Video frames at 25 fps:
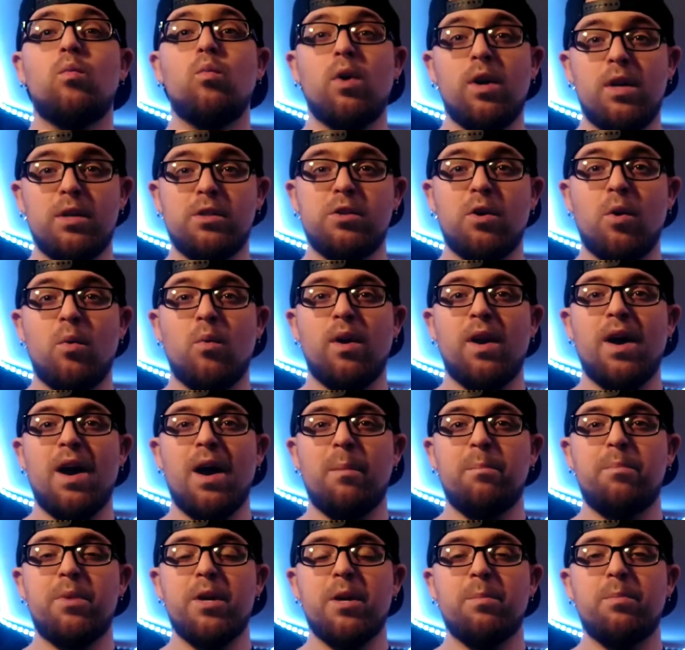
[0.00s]
What is going
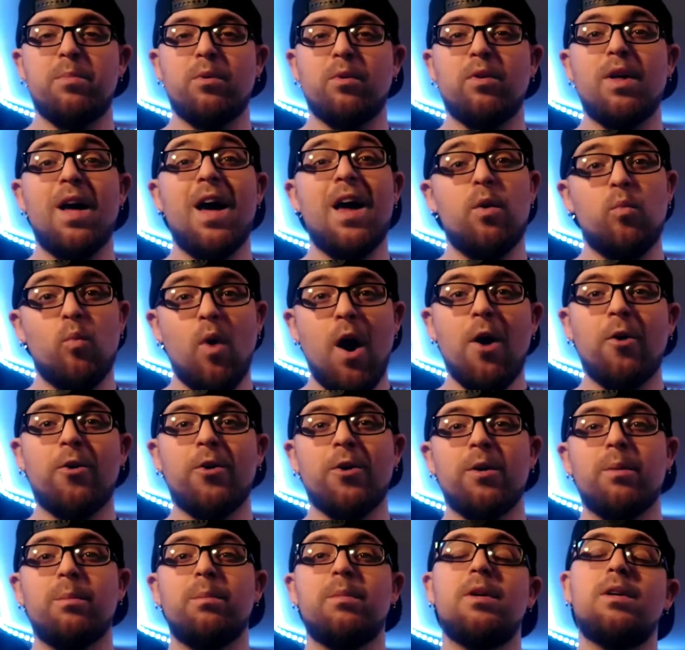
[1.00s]
on, people, and
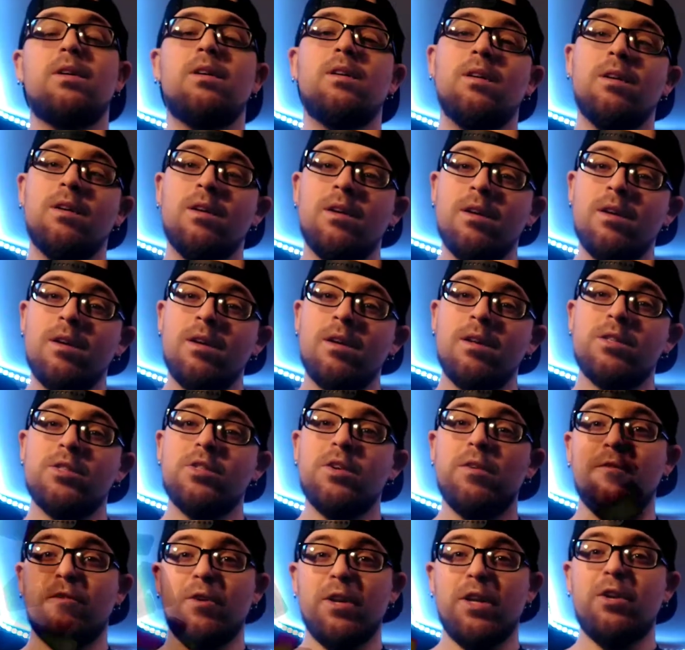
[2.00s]
welcome
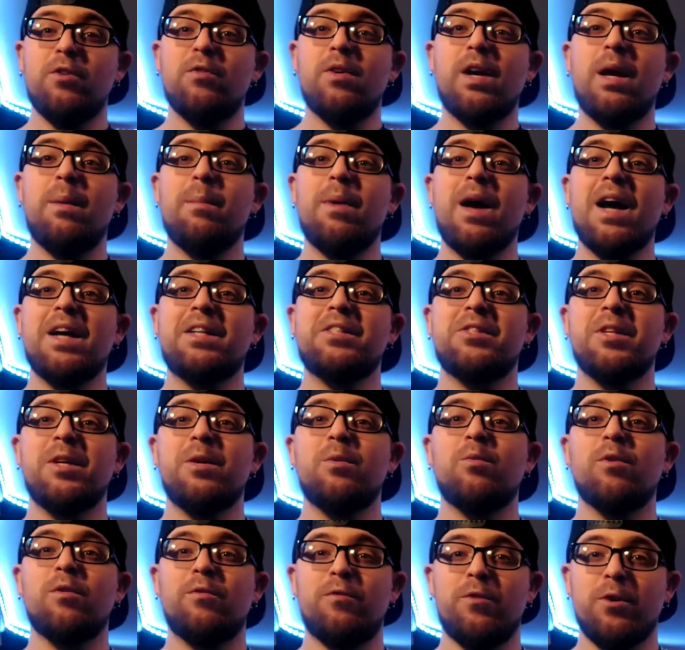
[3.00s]
to Video Game
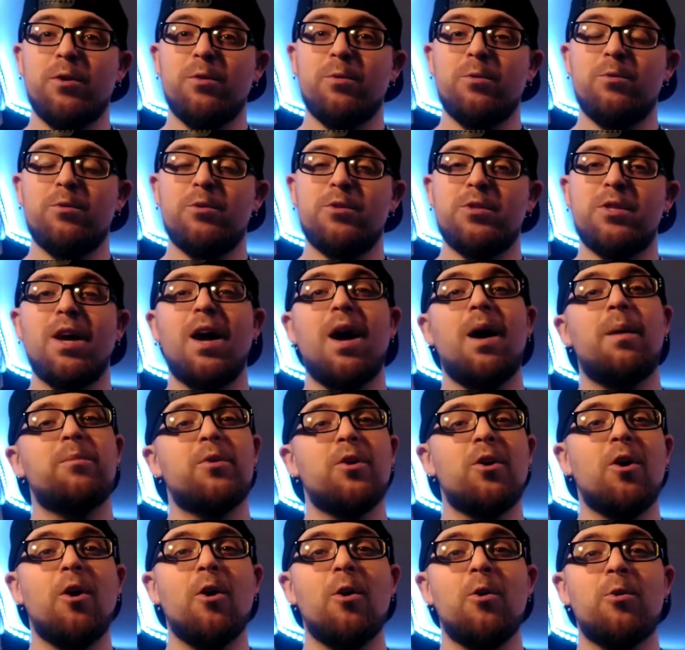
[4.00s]
XD Reviews. I'm
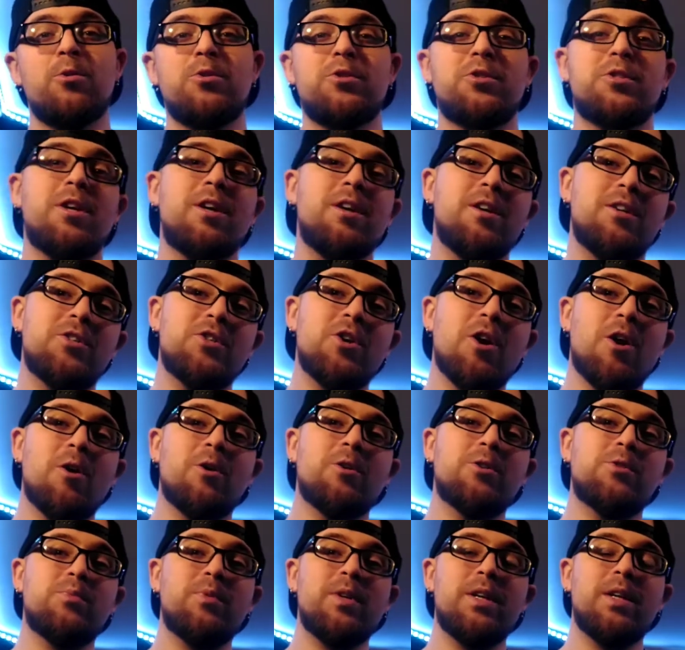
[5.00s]
your host,
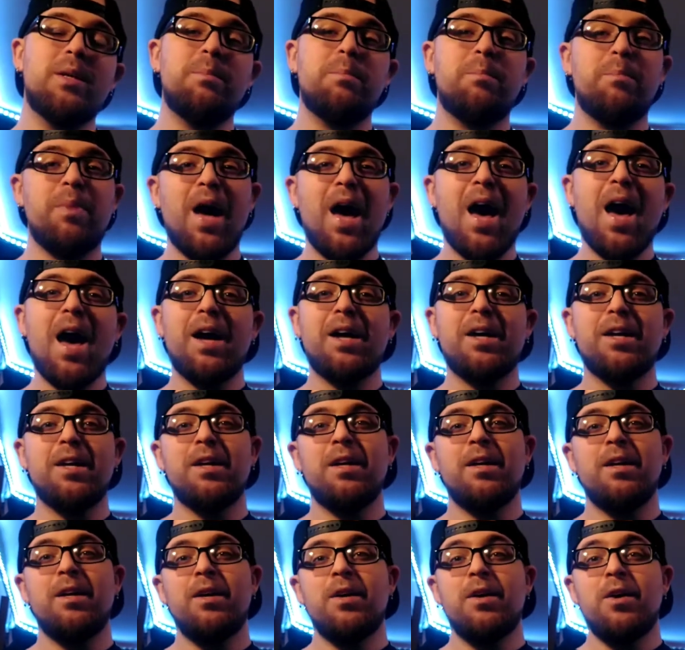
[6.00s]
Charles Reed, back
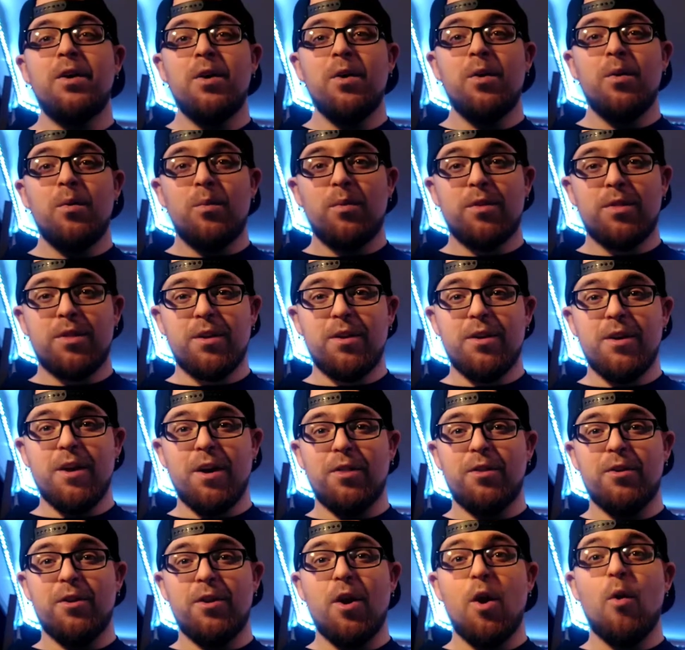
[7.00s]
with
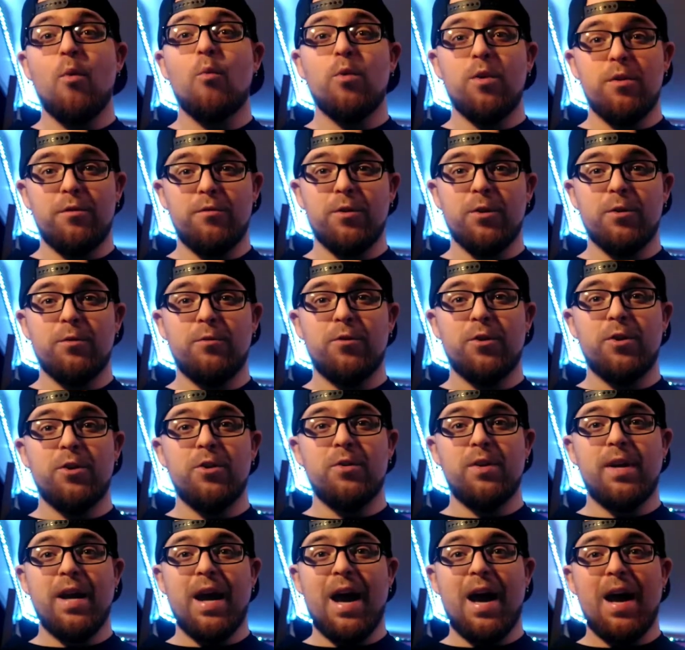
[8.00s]
another review for
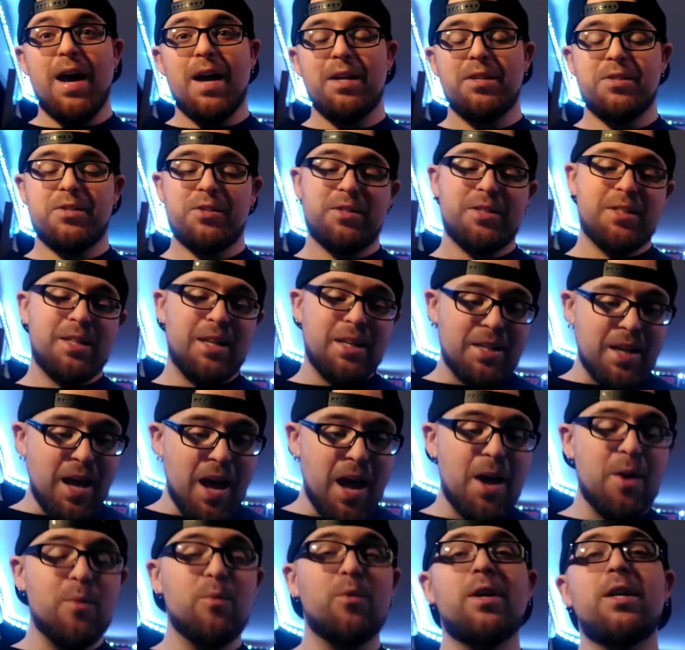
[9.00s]
you guys.
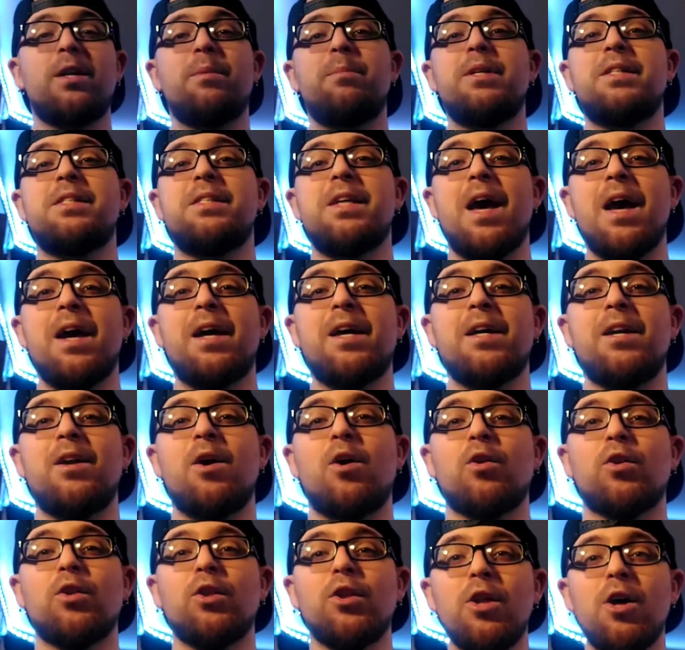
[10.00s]
Today, we're going to be taking
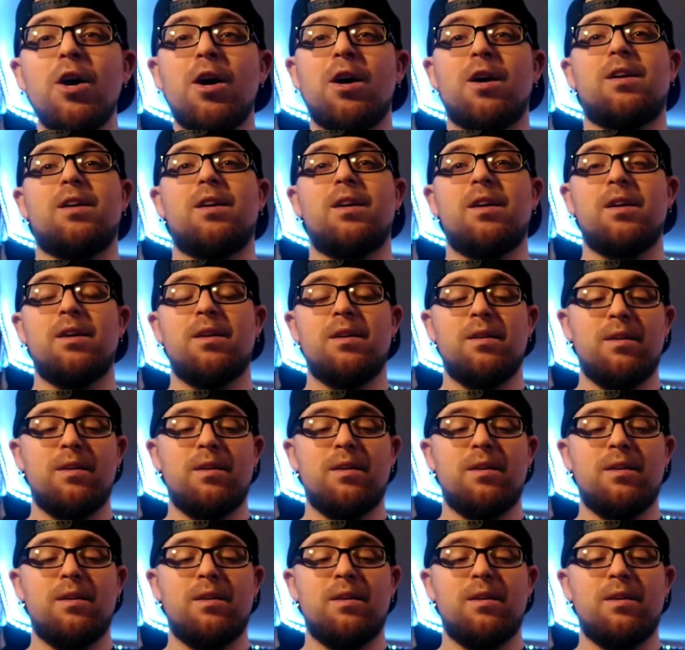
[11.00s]
a look